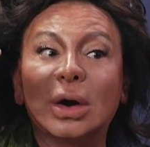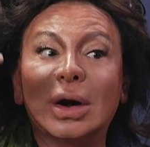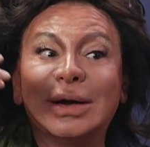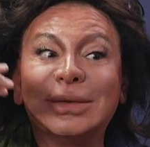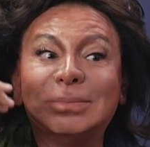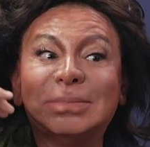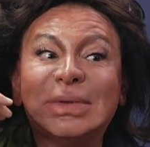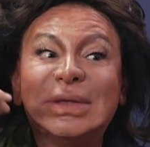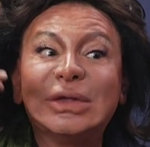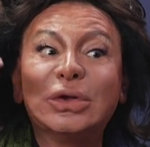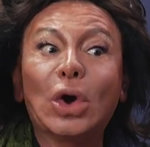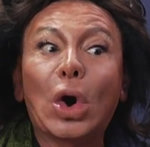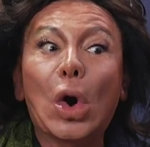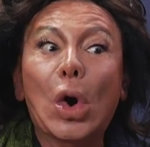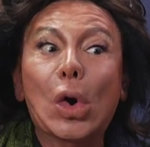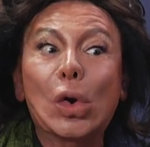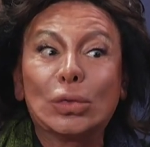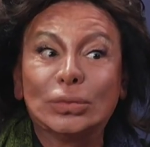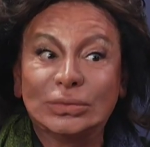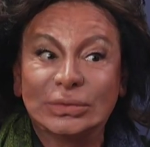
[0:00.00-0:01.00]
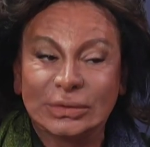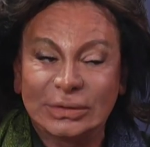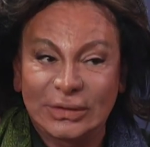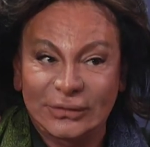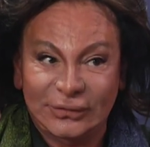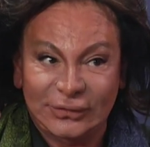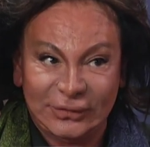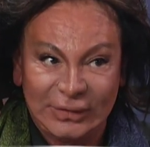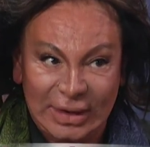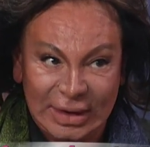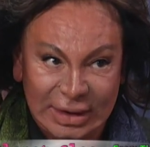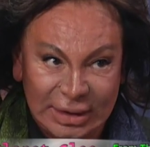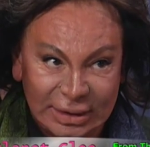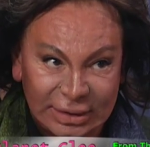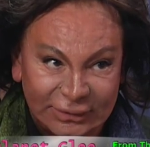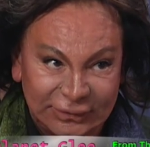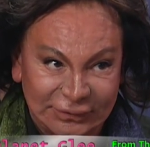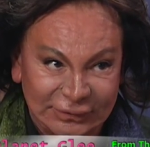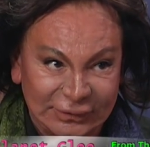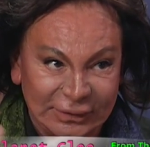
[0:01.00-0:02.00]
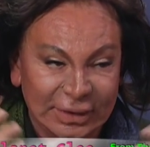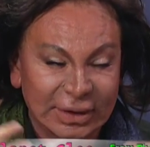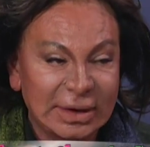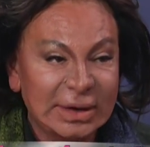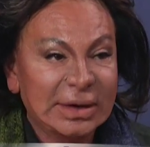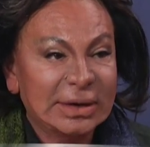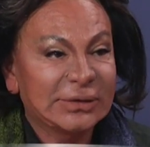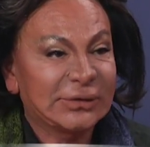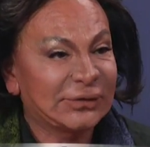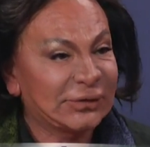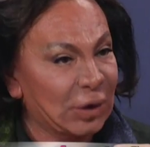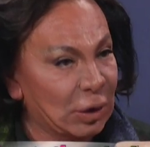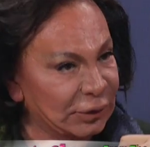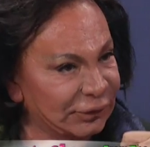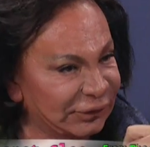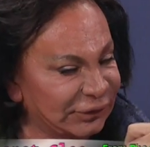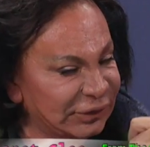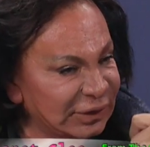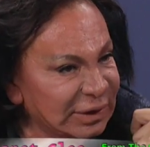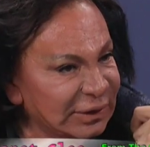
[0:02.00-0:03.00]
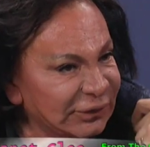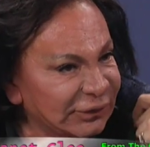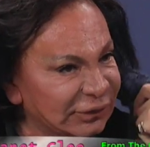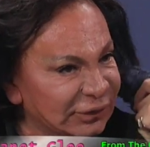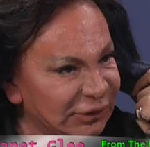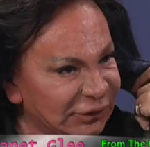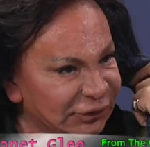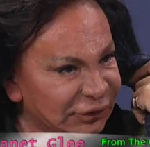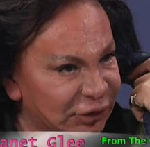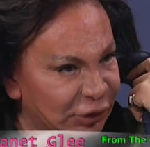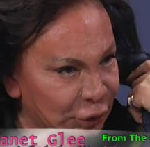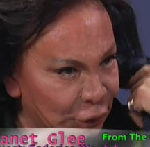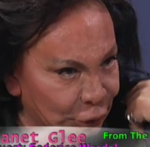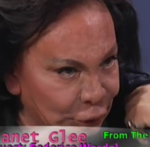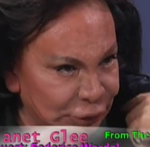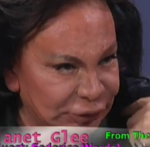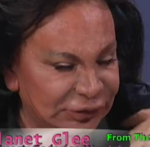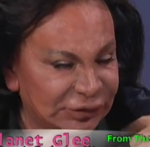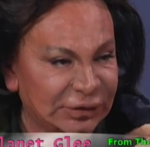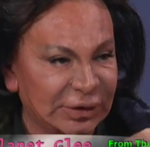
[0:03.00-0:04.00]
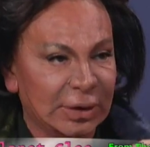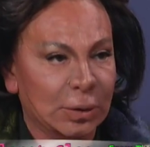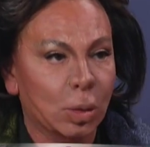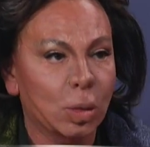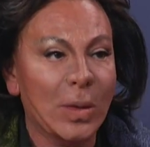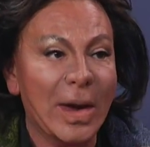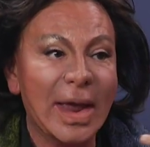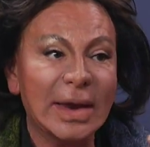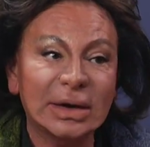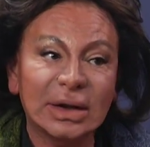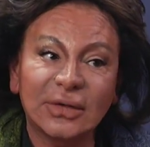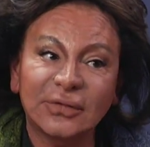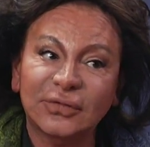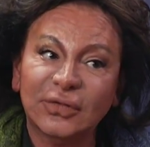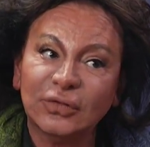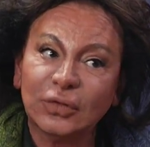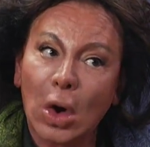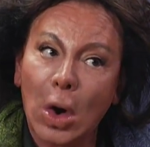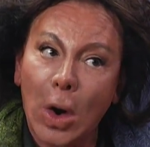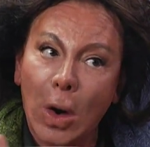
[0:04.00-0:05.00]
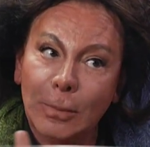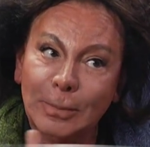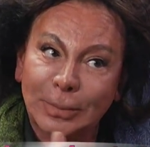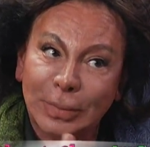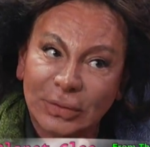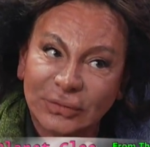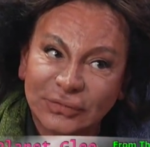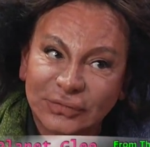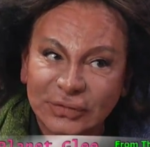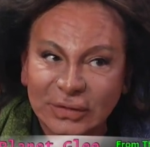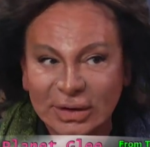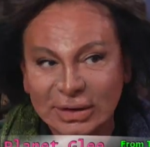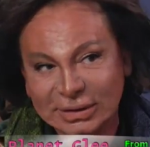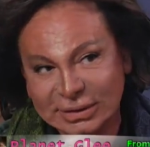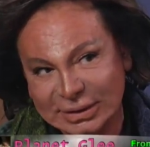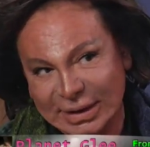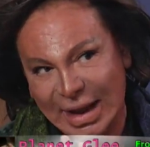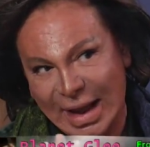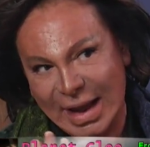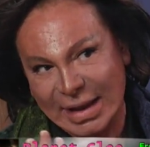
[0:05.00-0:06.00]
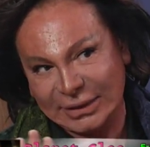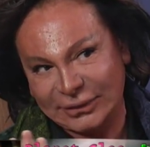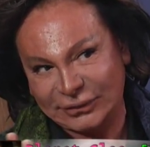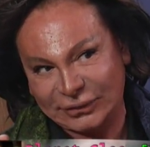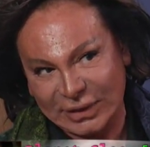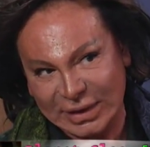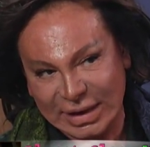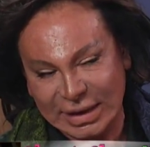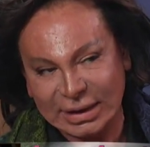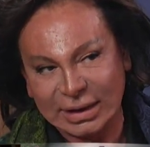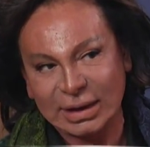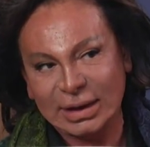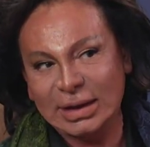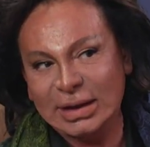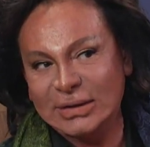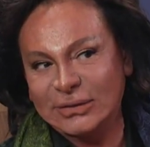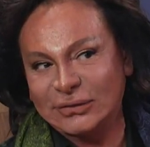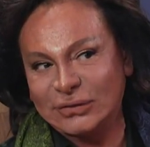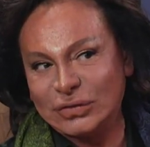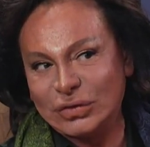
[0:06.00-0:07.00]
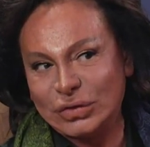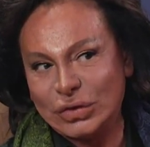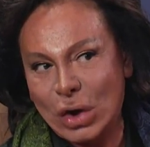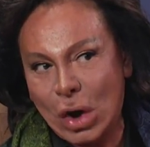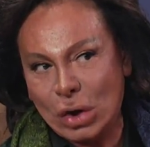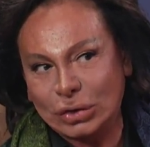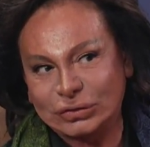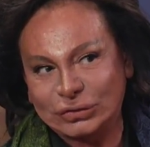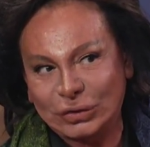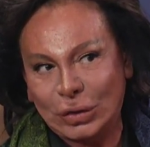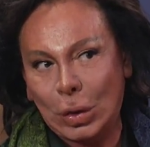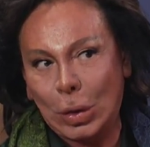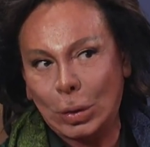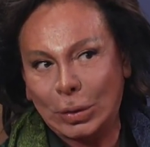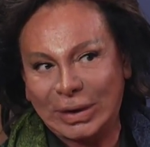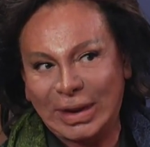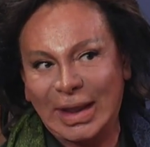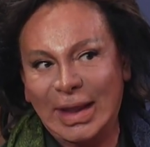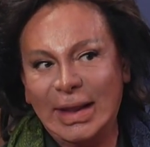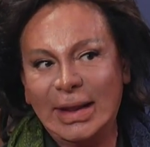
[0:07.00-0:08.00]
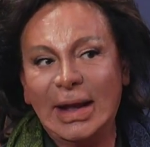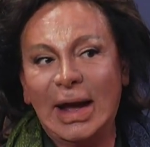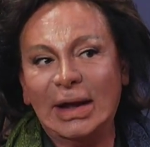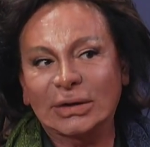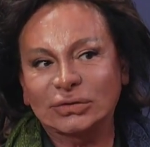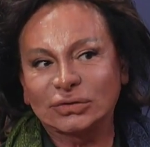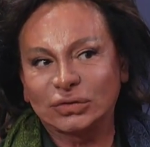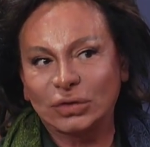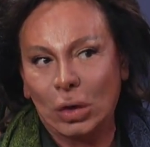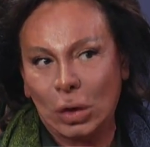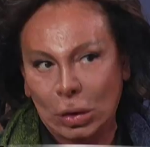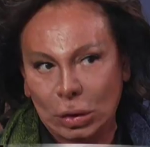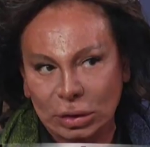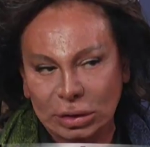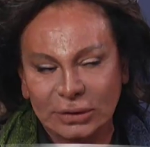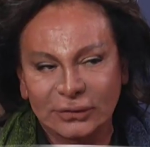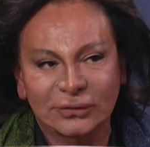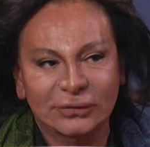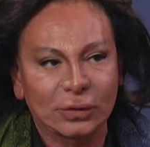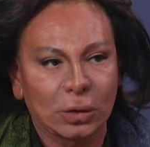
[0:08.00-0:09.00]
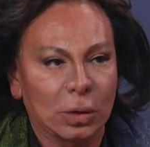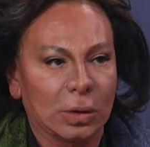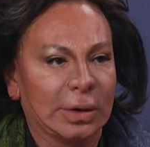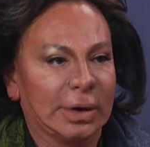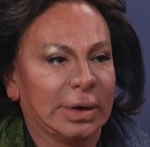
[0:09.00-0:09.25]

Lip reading: beyond things. So this is good. When is the opposite, I think, is not okay at all. So